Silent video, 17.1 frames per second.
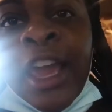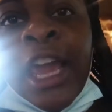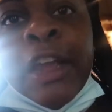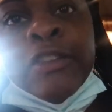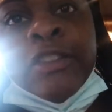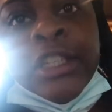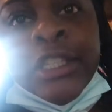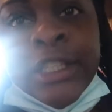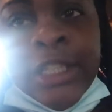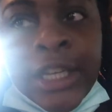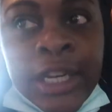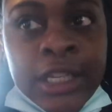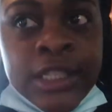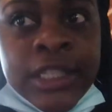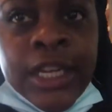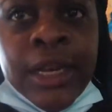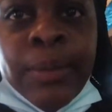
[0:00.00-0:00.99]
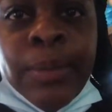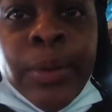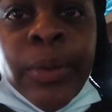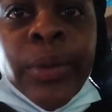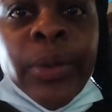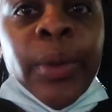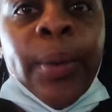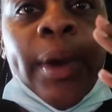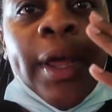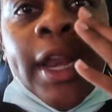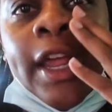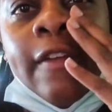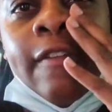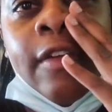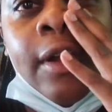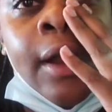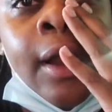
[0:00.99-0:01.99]
if she seat us in the booth or
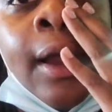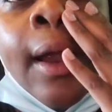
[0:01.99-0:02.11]
whatever.